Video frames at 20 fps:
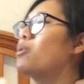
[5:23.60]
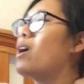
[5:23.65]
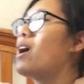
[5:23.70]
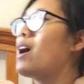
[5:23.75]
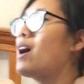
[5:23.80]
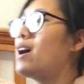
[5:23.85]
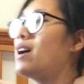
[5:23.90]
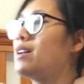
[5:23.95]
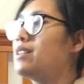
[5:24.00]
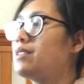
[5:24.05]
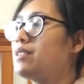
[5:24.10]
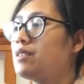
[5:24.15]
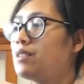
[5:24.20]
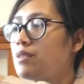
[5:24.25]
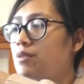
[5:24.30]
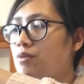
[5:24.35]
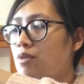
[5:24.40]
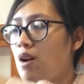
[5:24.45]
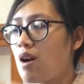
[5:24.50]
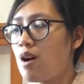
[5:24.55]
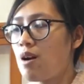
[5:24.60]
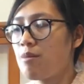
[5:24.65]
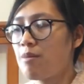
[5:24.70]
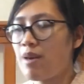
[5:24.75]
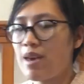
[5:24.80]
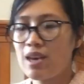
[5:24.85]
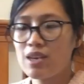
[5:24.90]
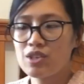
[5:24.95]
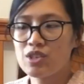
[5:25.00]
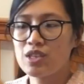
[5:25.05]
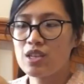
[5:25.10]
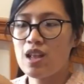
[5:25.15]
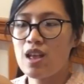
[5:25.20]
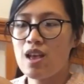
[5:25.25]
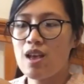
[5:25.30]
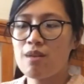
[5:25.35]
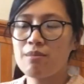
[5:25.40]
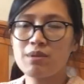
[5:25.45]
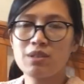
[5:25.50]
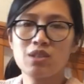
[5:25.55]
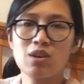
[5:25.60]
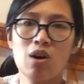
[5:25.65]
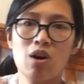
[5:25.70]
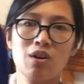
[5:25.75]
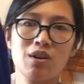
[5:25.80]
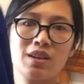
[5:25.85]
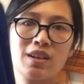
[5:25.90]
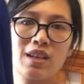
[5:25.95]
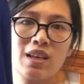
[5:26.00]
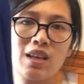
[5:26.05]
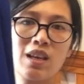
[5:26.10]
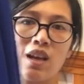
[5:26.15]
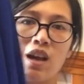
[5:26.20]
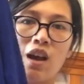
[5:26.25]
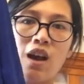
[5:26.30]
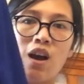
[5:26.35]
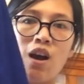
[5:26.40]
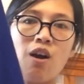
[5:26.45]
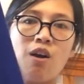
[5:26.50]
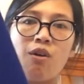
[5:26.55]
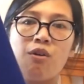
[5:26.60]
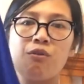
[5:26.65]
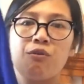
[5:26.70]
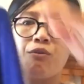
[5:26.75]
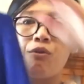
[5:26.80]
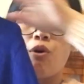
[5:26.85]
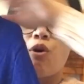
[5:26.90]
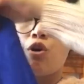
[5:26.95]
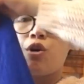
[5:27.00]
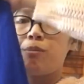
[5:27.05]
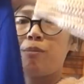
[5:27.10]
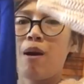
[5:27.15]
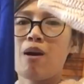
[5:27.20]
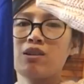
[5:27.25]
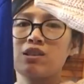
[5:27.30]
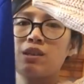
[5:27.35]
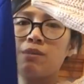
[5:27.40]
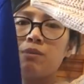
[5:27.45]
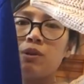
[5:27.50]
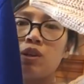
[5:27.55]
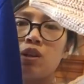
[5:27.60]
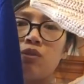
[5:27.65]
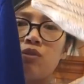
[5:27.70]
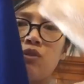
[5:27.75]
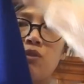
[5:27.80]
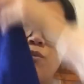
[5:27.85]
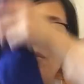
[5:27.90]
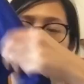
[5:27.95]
one from H&M is only £4. A beautiful